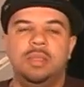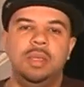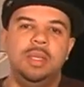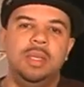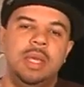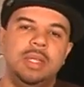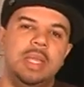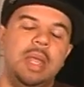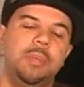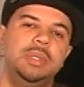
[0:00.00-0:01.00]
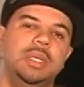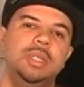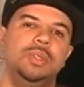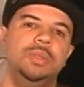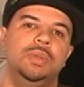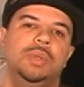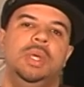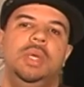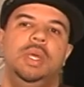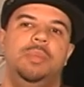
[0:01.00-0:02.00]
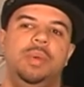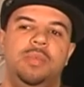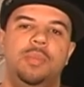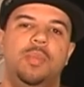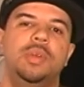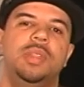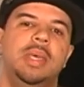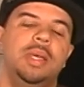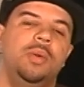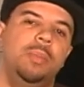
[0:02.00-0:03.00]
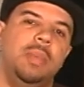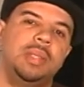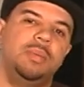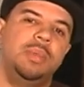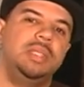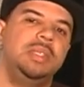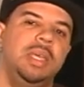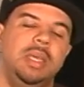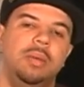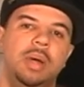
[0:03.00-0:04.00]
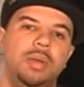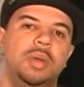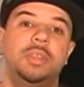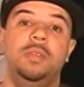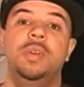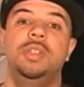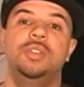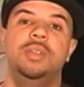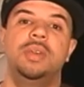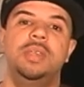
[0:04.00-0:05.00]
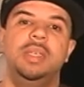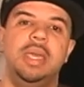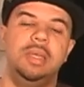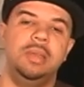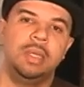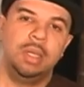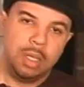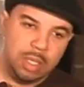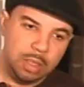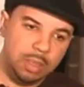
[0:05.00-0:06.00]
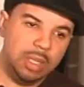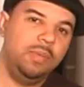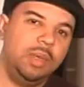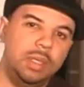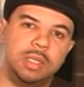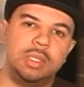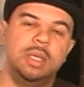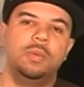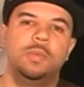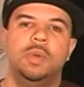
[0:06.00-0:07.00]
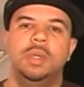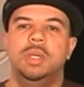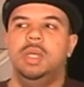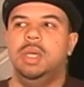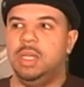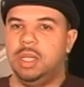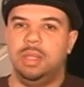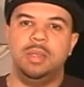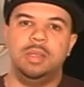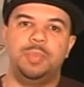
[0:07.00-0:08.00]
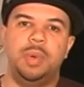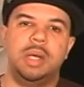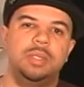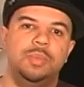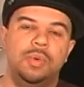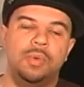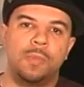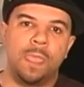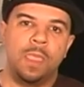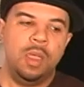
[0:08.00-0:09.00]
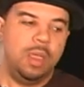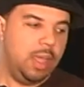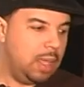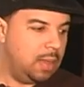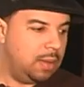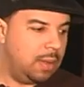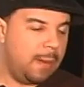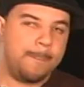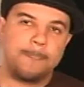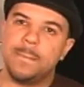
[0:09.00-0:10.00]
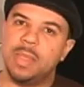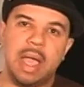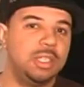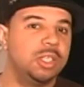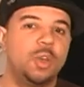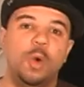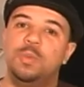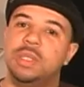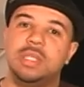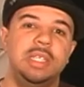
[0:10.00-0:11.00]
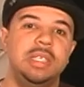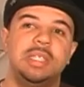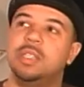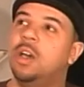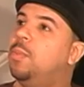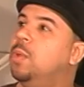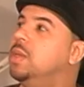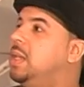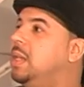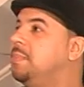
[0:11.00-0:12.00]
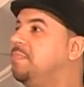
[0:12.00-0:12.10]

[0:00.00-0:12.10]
I think it has a lot of potential. But even more than that, going back to my saying about nothing ventured, nothing gained, believing in yourself and anything is possible. And I just hope to see this up one day.